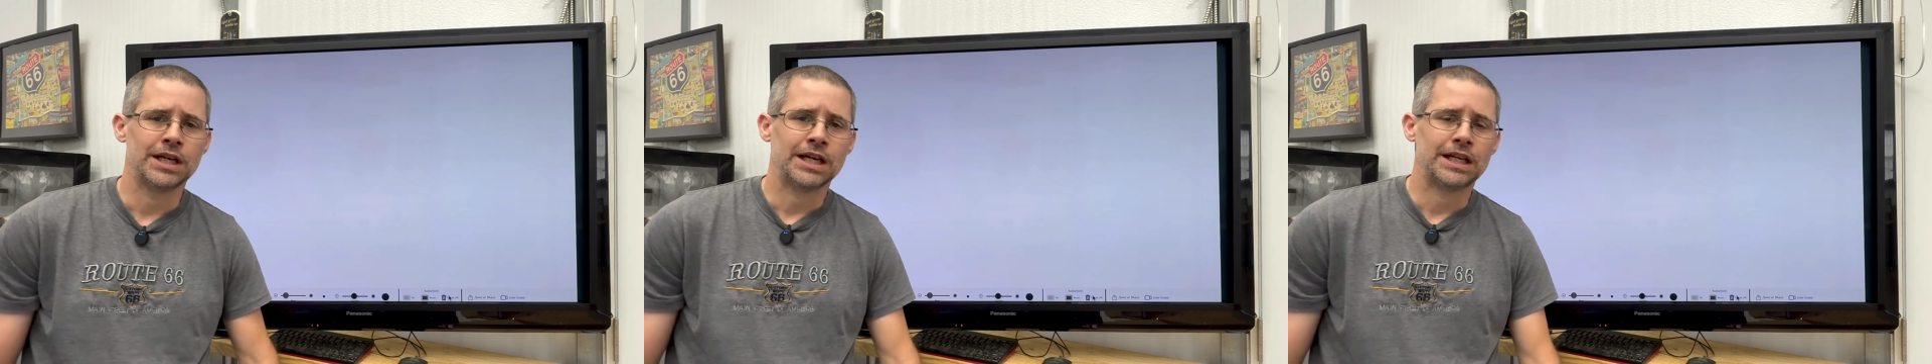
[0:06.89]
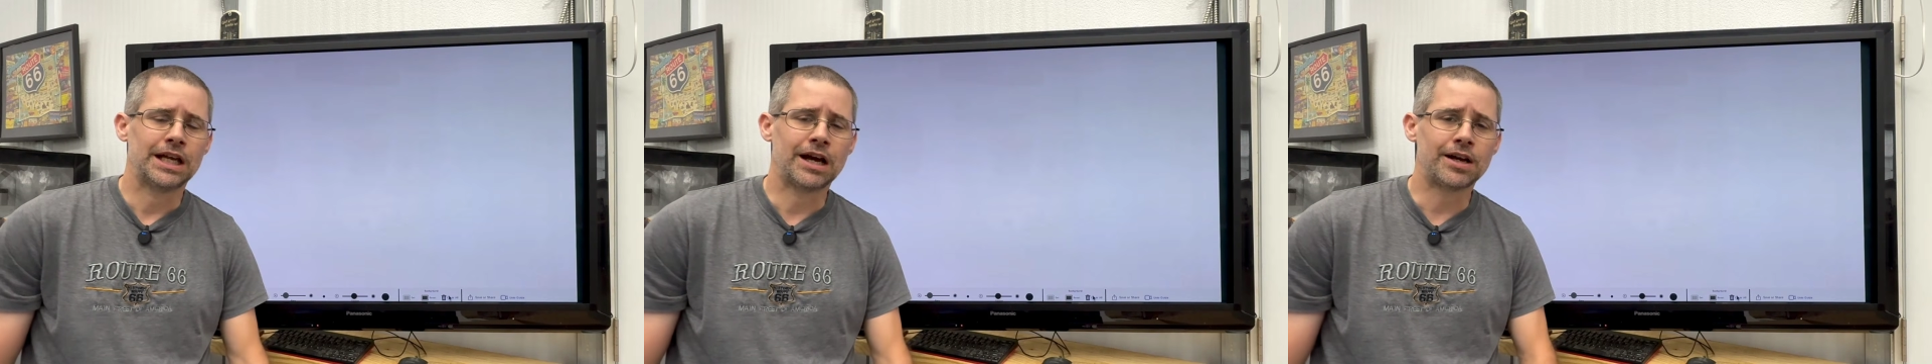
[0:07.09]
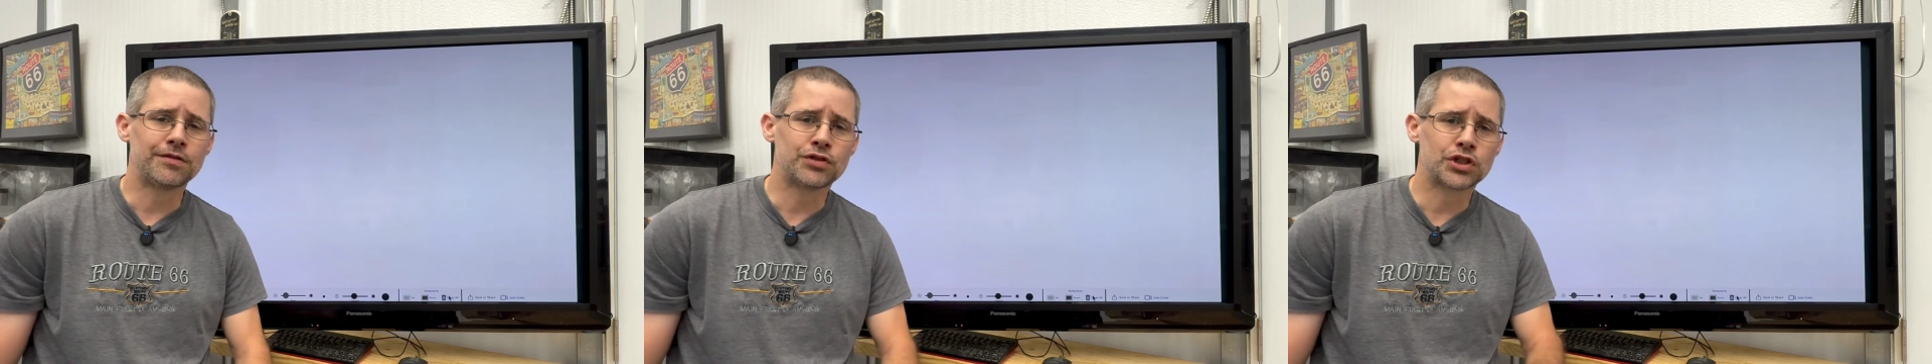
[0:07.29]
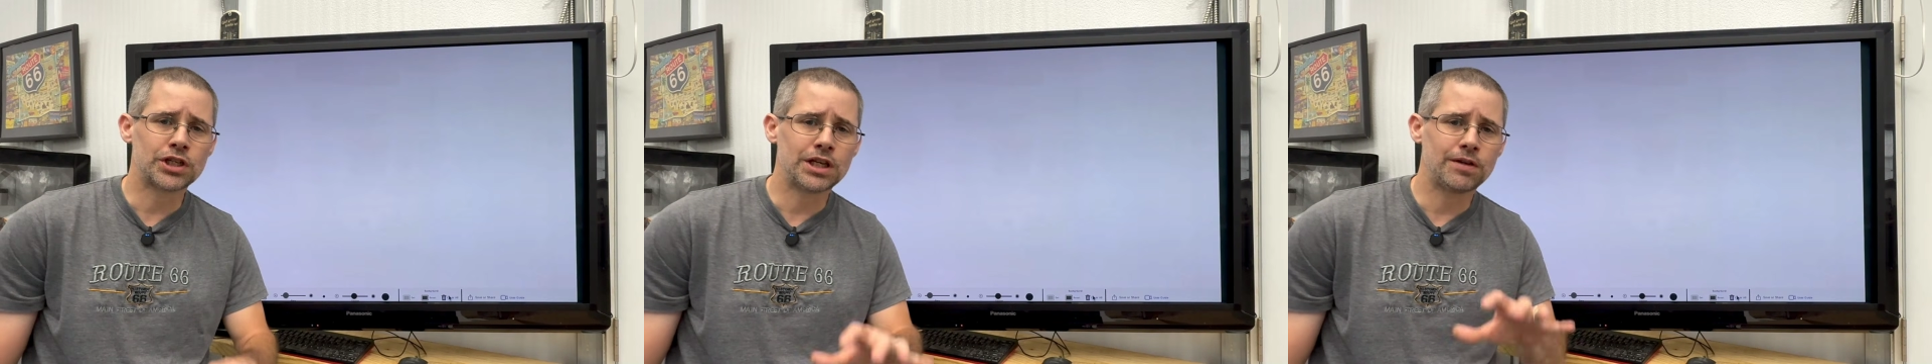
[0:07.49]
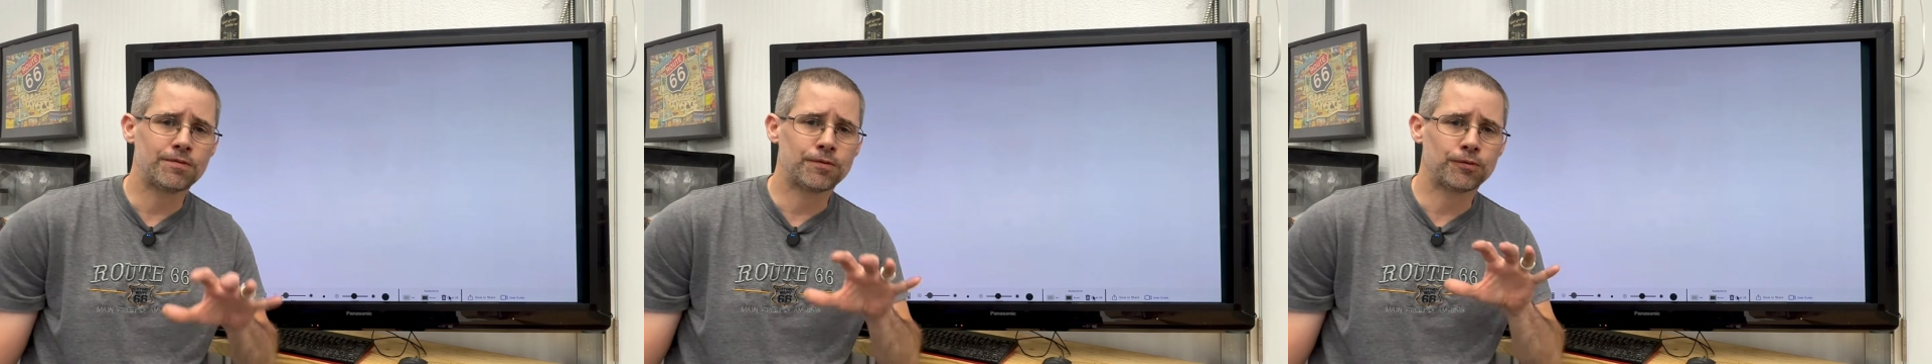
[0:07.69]
Now, I've
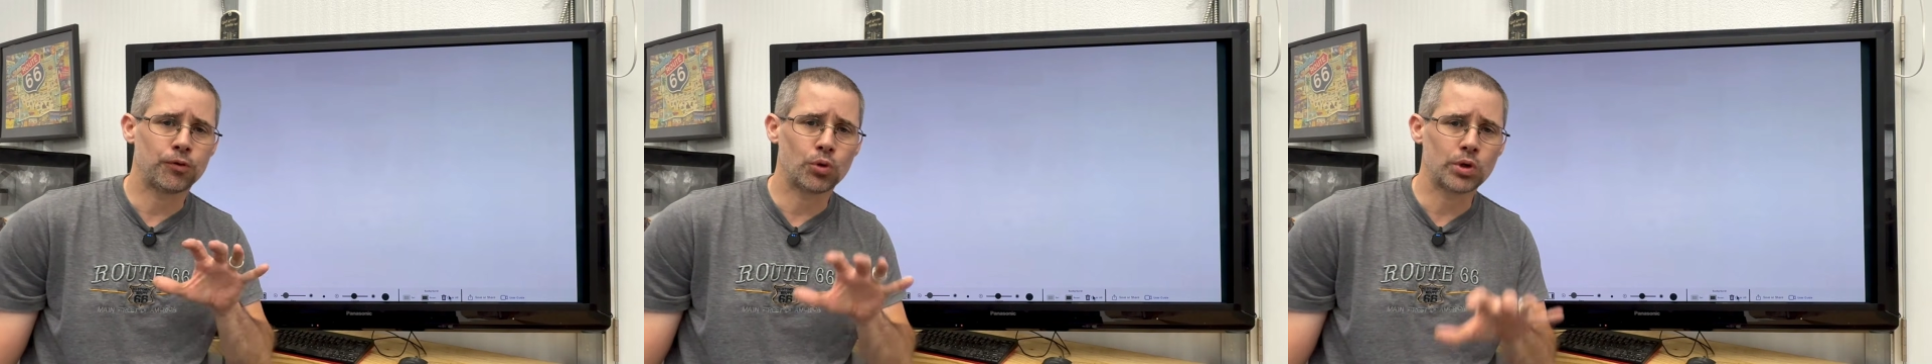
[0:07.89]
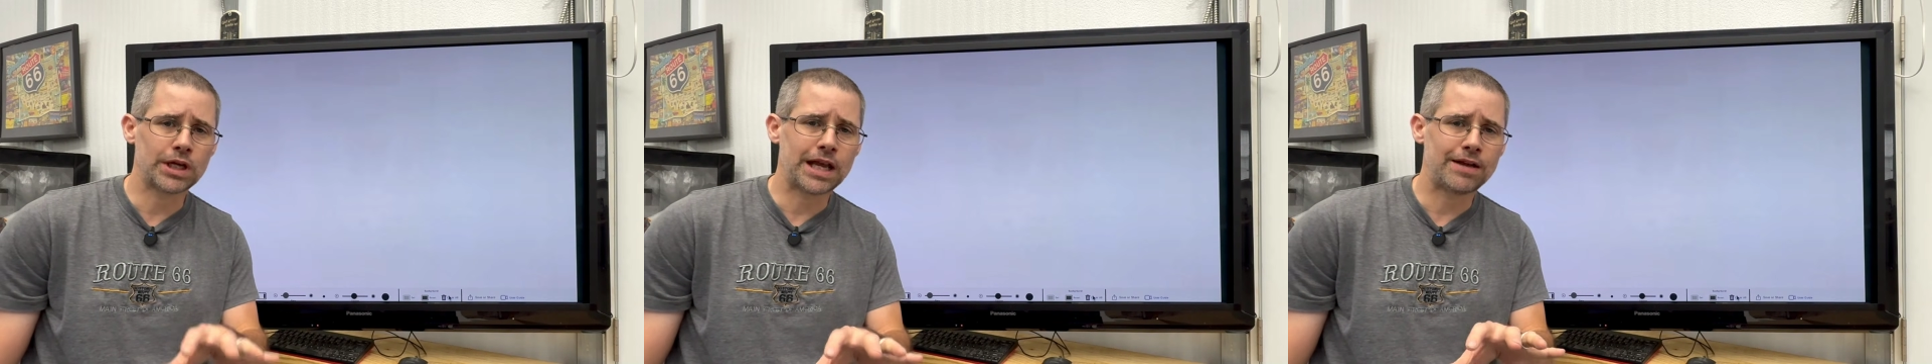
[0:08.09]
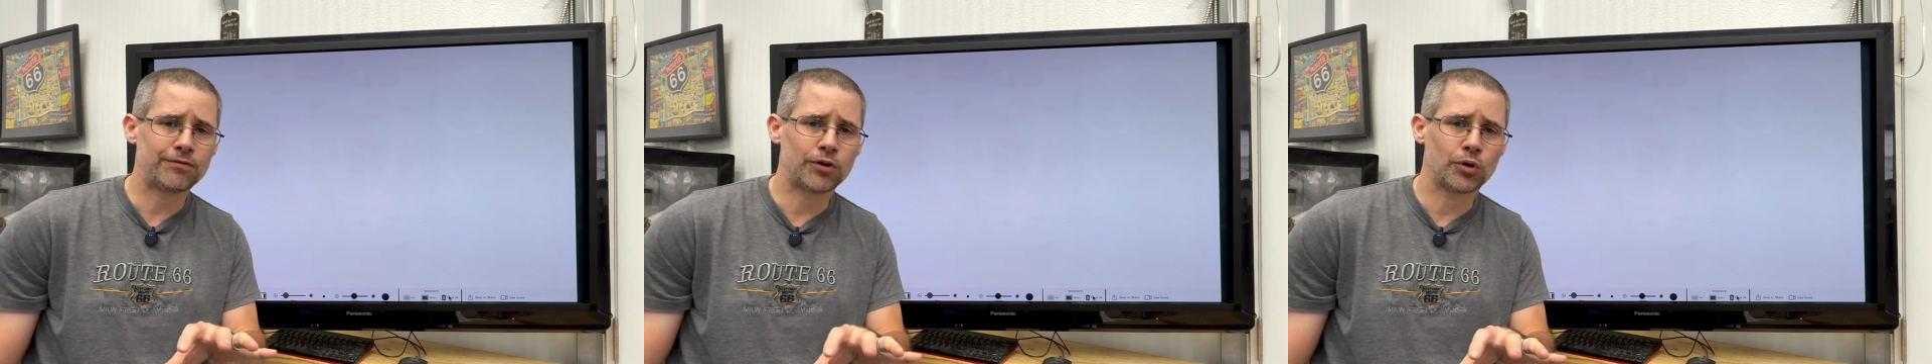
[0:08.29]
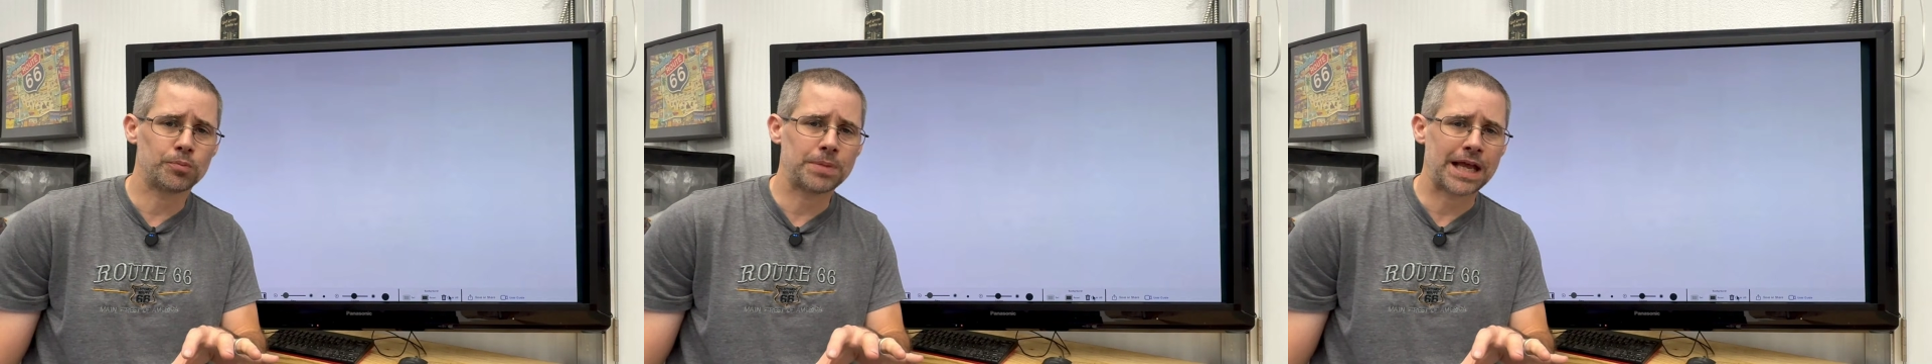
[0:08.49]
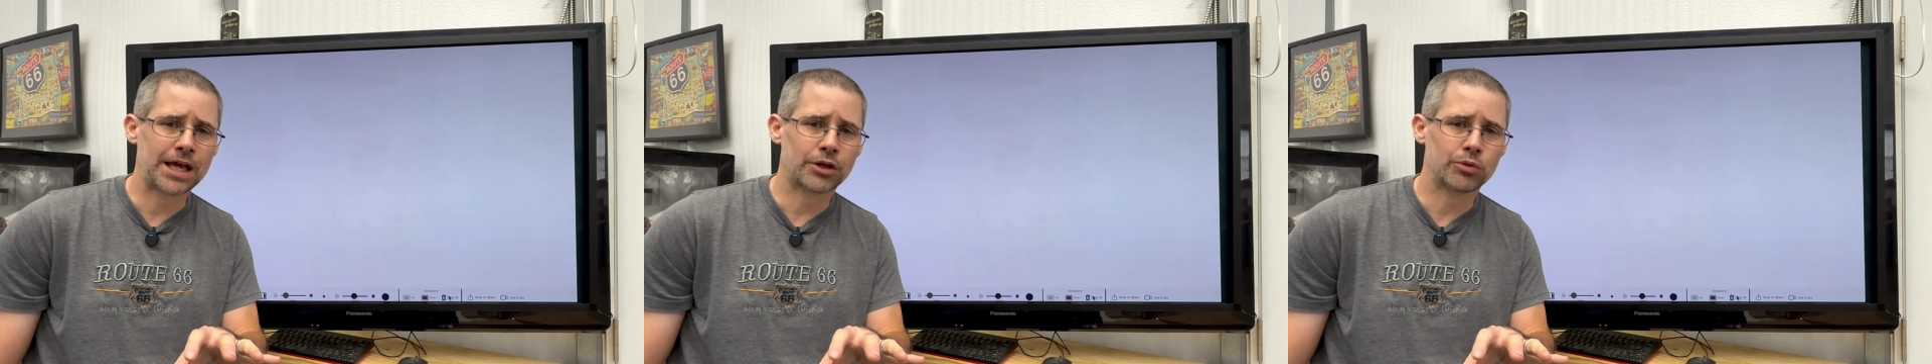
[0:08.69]
seen 48-volt
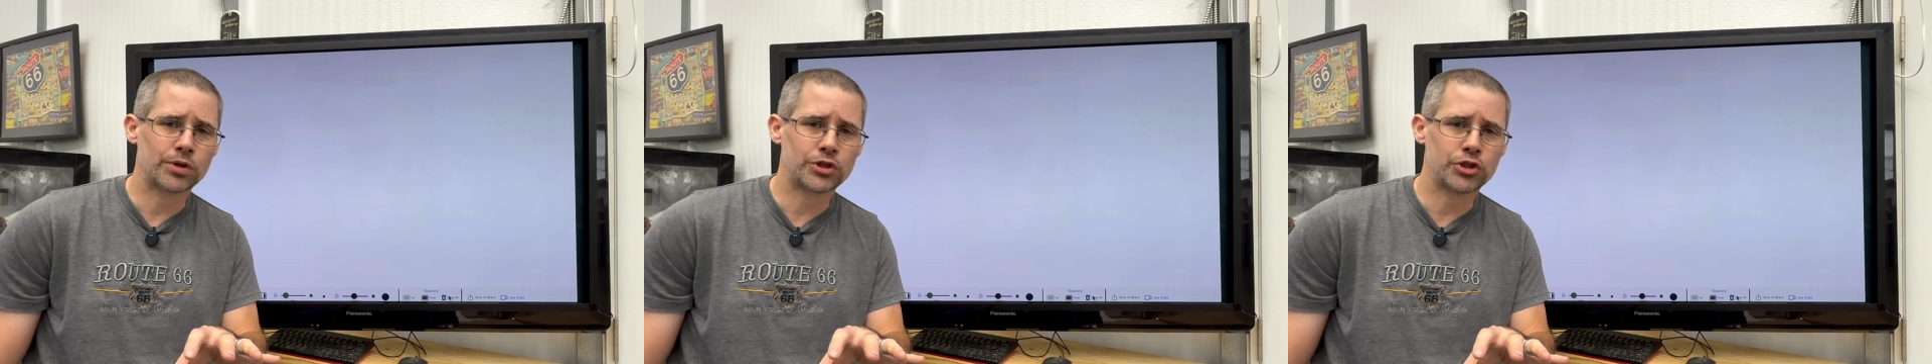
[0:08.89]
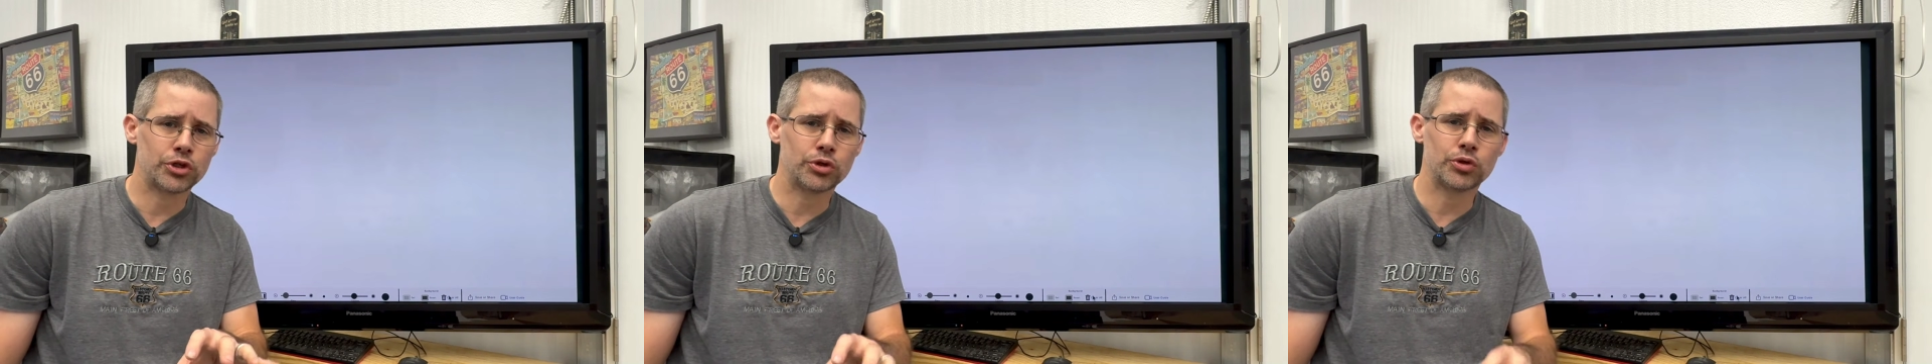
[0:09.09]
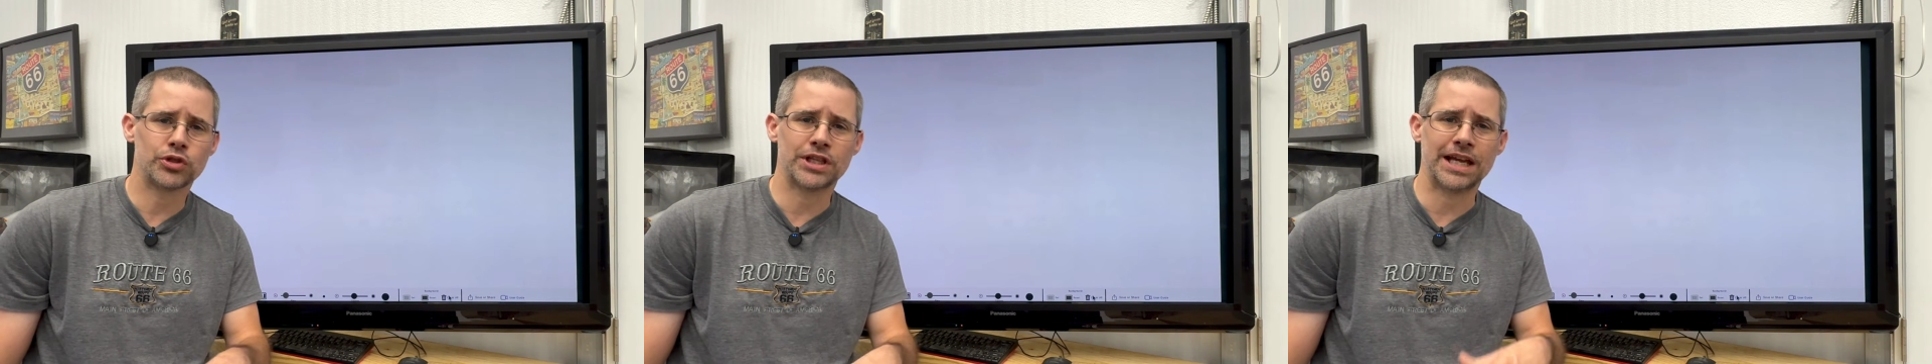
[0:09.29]
batteries used,